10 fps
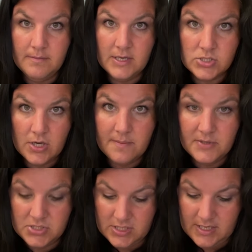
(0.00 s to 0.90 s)
Make sure I
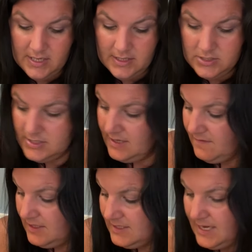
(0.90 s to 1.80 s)
push it in. Just give
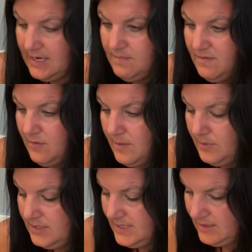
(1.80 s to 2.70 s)
it a second before I
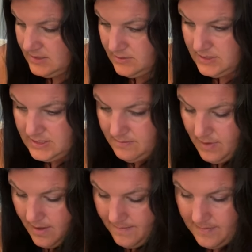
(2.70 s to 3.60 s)
put it down so it doesn't
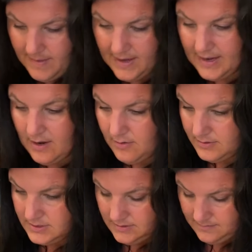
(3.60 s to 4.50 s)
pop back out.